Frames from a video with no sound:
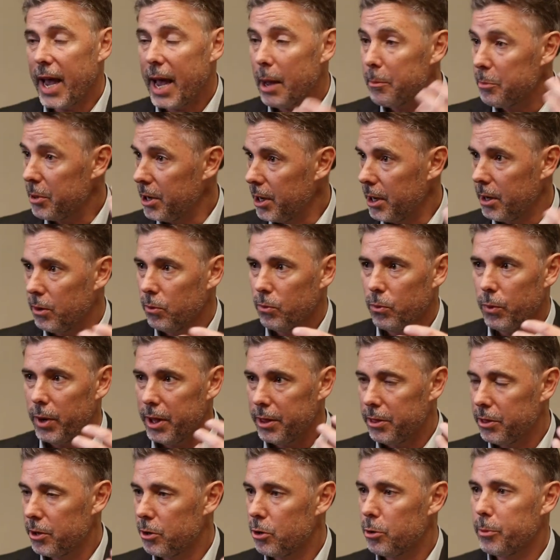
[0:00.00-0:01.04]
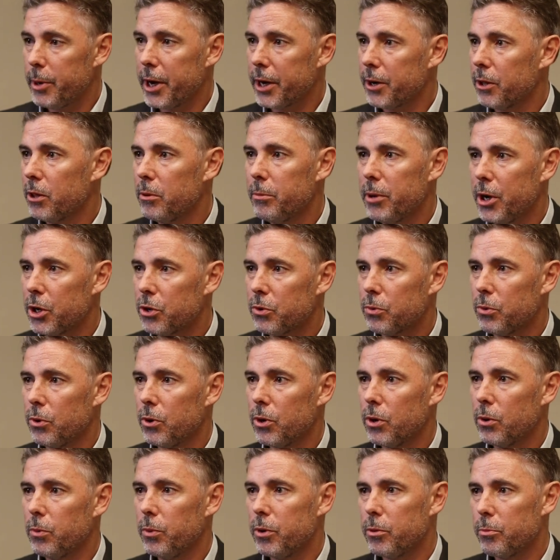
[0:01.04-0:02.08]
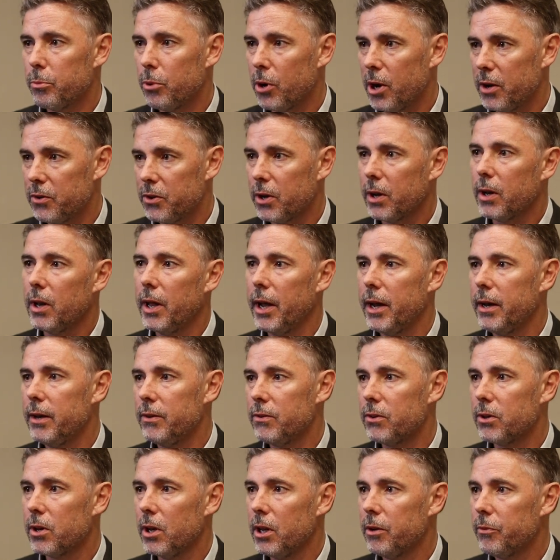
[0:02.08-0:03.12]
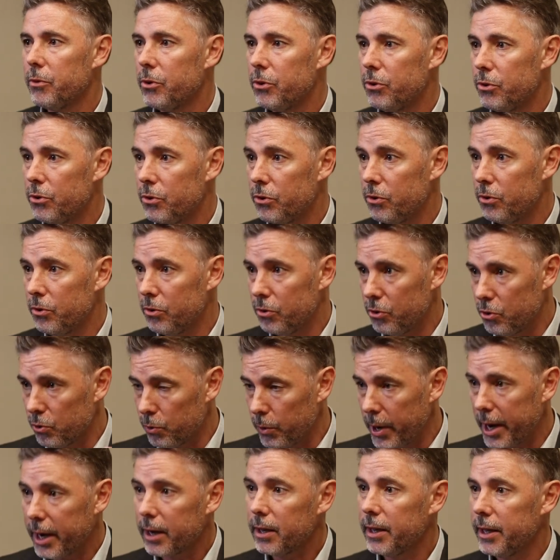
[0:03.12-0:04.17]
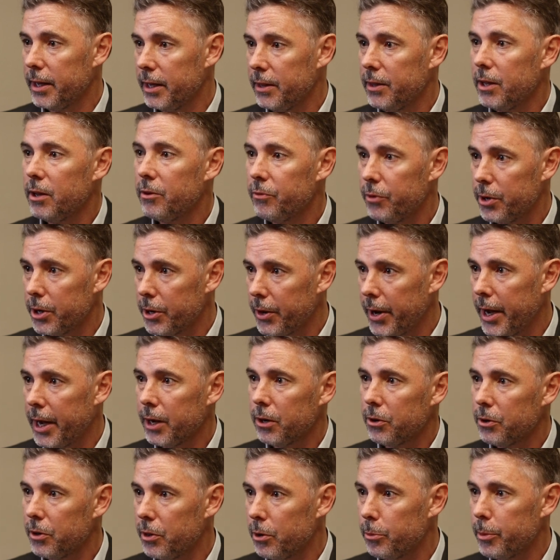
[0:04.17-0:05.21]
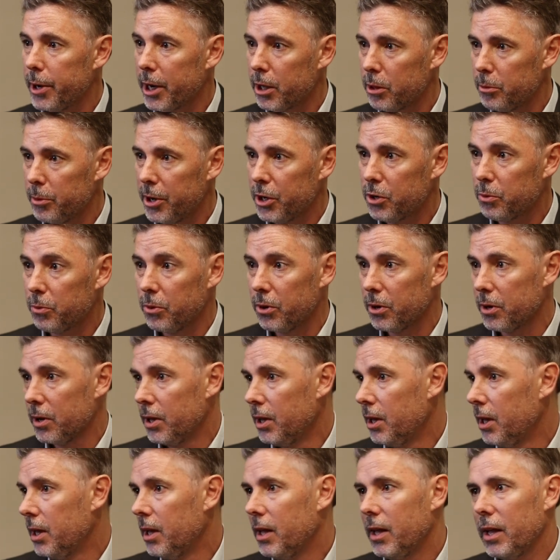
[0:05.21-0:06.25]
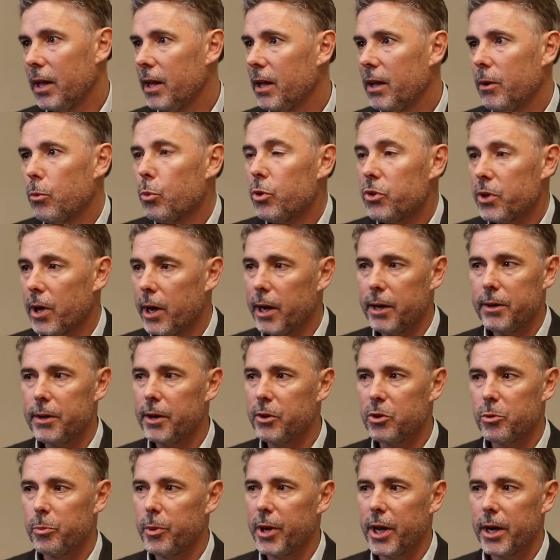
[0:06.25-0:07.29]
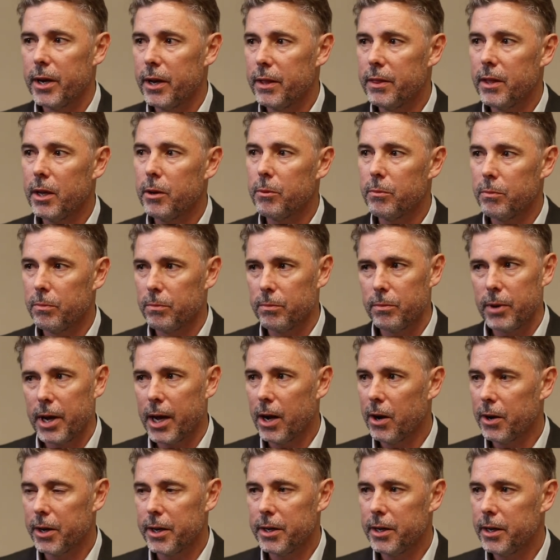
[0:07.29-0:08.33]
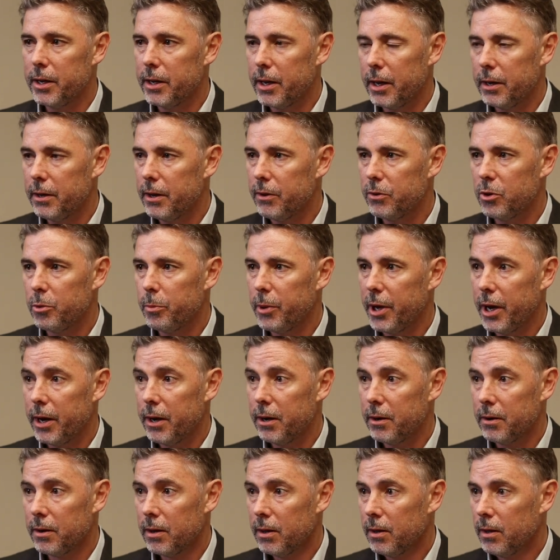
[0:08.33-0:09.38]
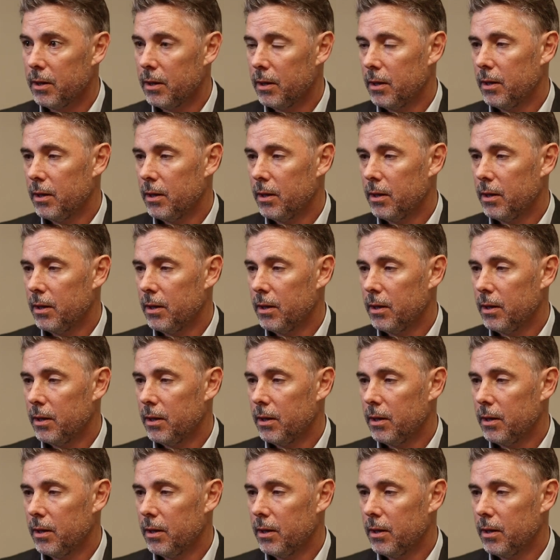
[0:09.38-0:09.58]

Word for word: happening with the trabecular meshwork with prostaglandins delivered directly in the inferior angle to the trabecular meshwork was unanticipated. I think Allergan didn't anticipate it,